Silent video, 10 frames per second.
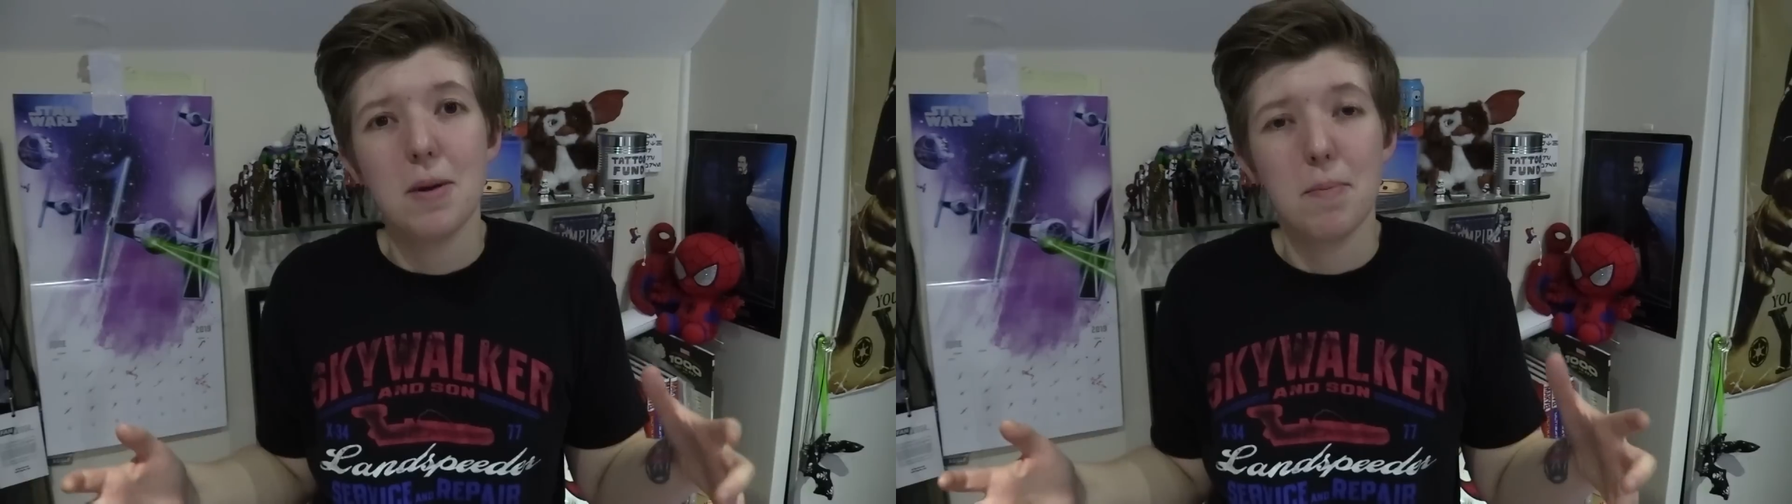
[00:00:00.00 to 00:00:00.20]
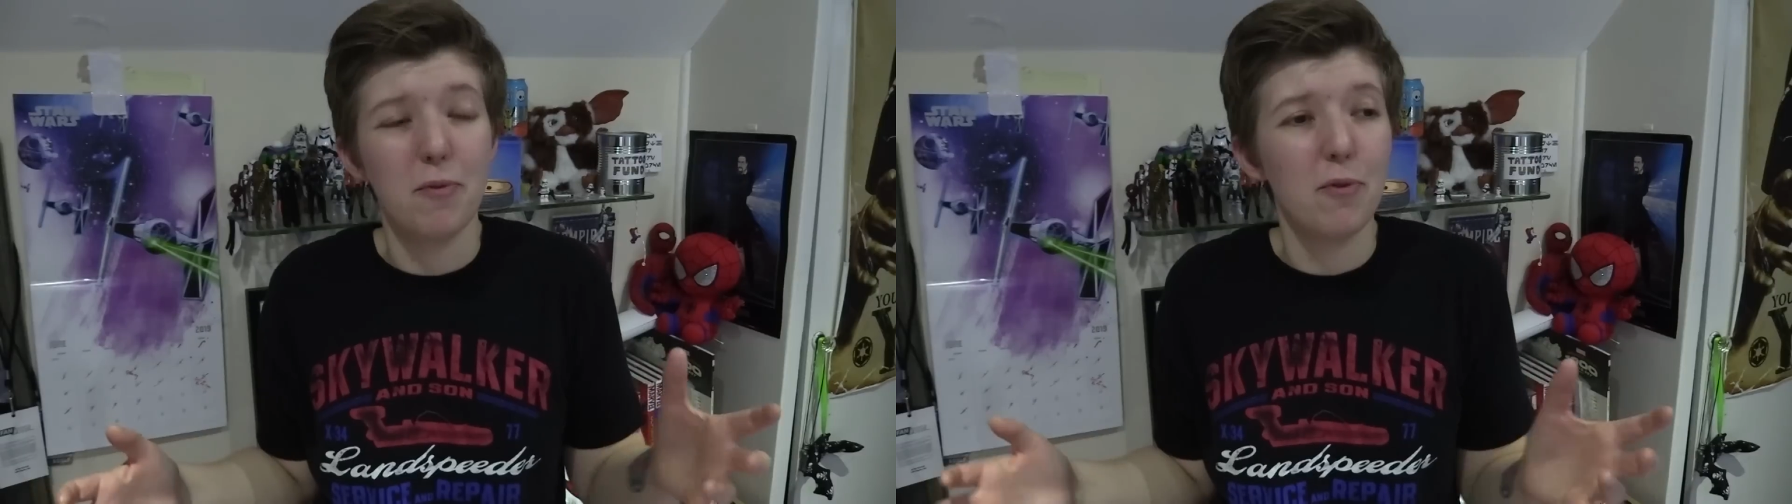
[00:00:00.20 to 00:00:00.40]

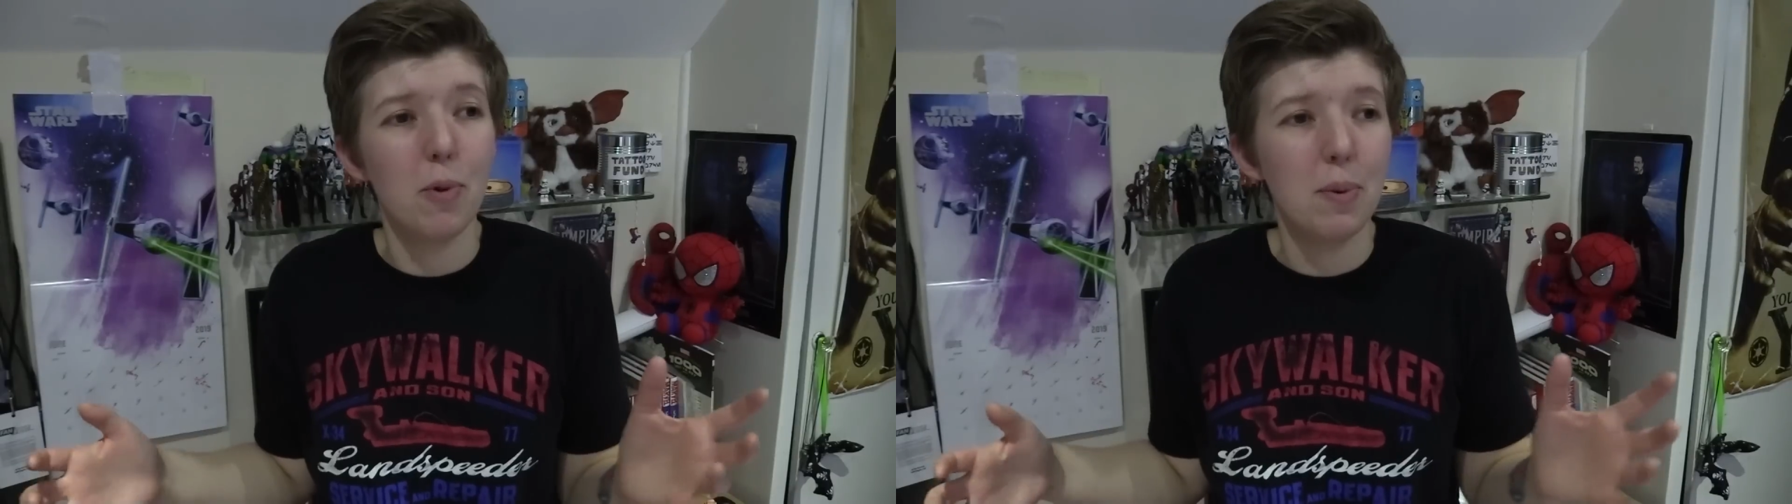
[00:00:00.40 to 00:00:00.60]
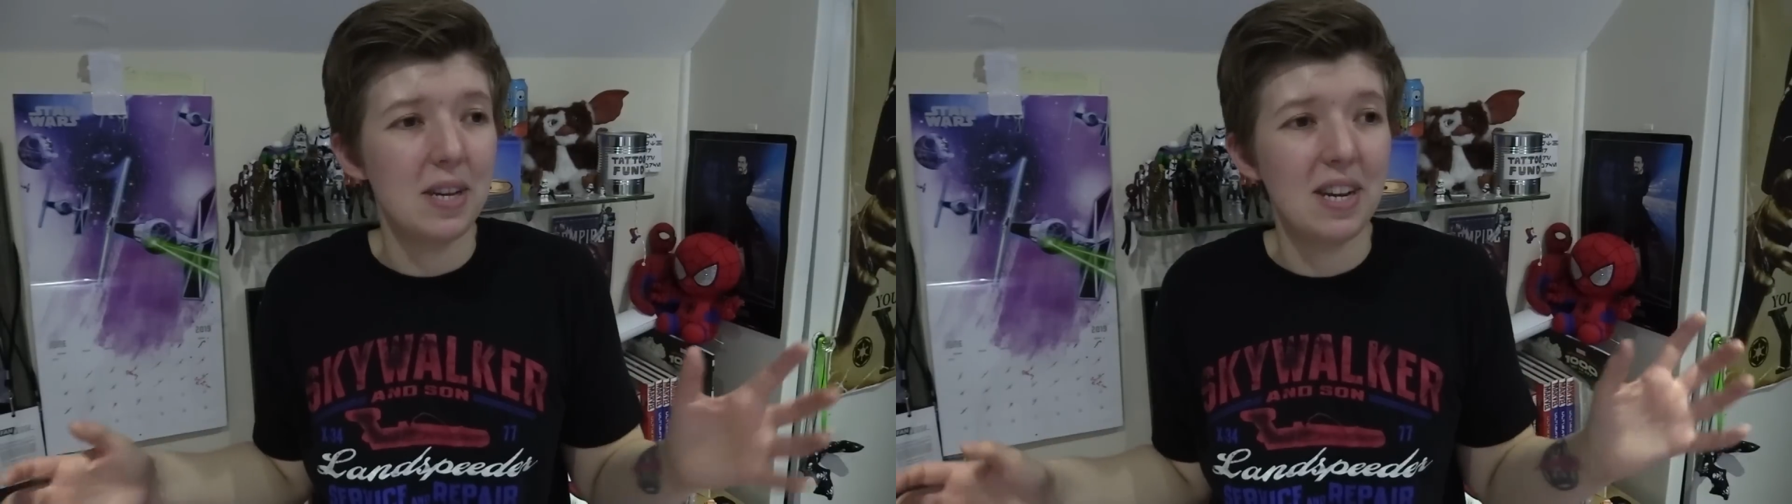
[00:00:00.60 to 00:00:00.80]
before
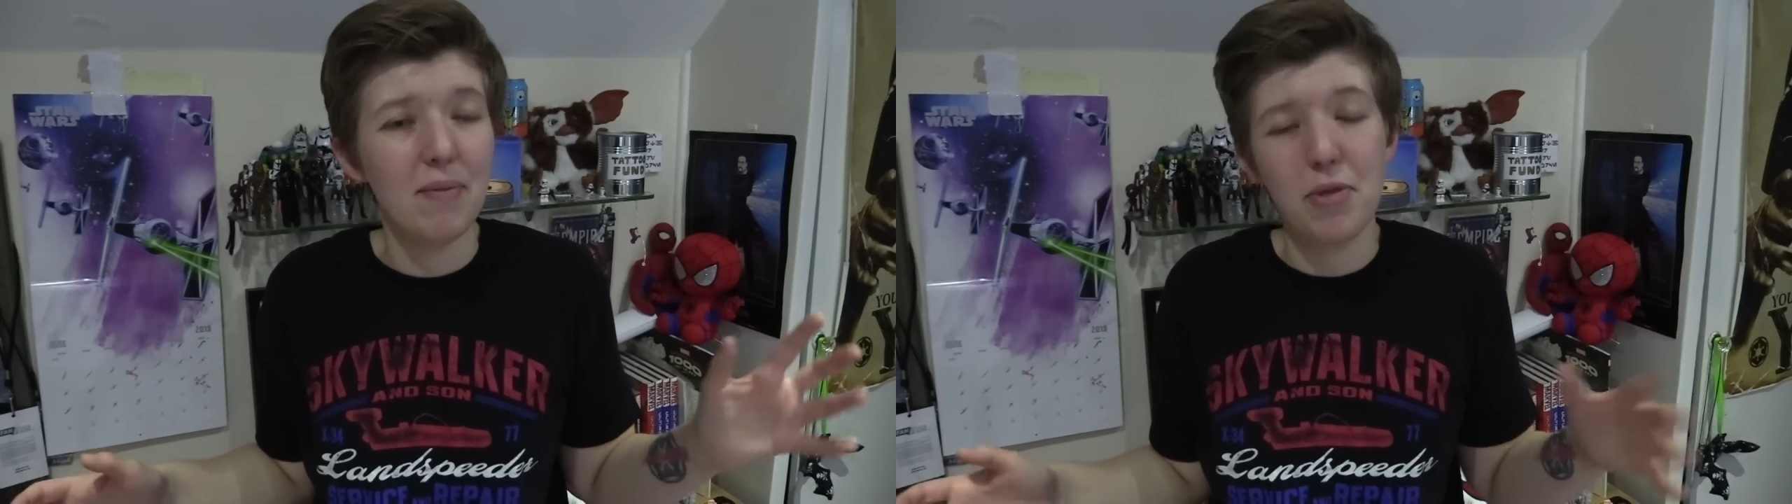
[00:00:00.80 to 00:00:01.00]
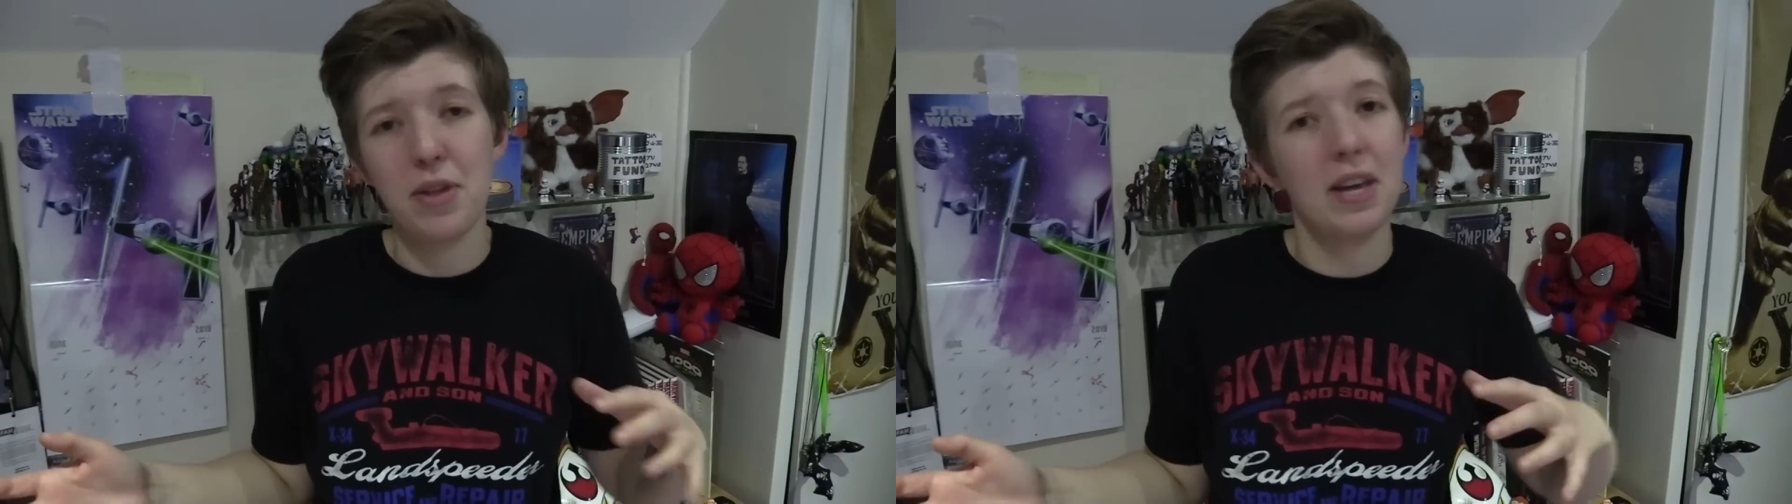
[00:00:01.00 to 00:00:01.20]
we could
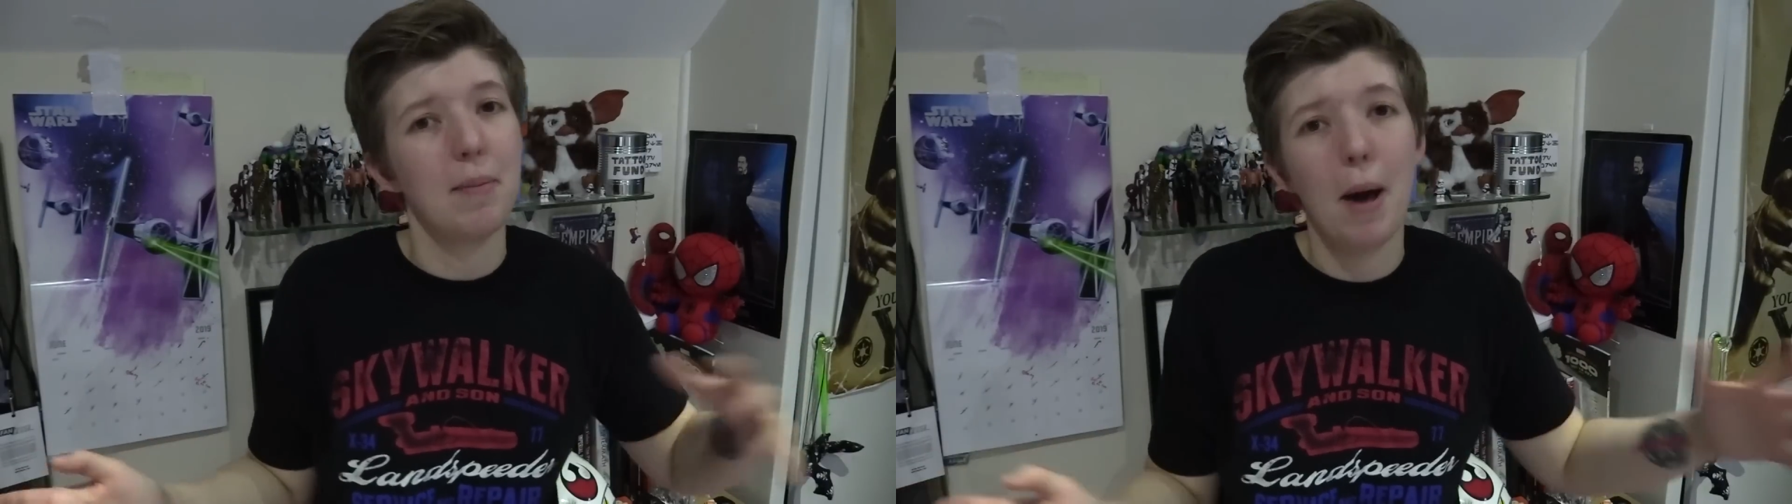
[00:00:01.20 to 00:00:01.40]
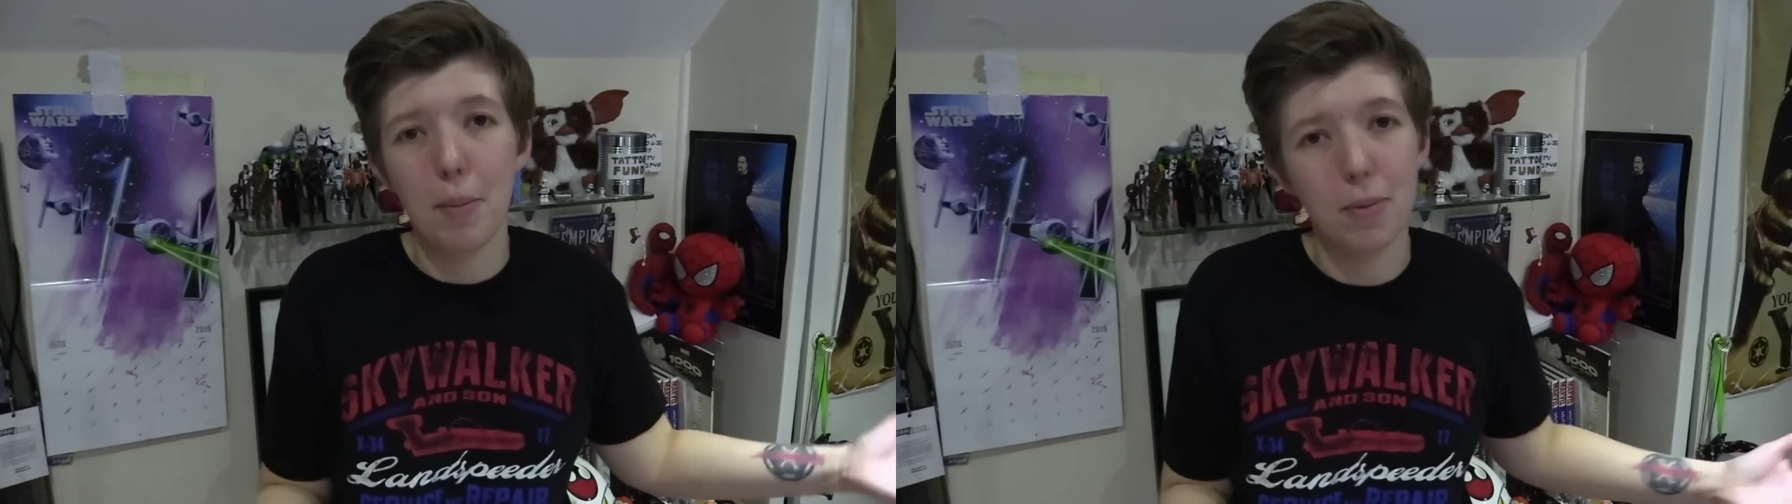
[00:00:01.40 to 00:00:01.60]
even think about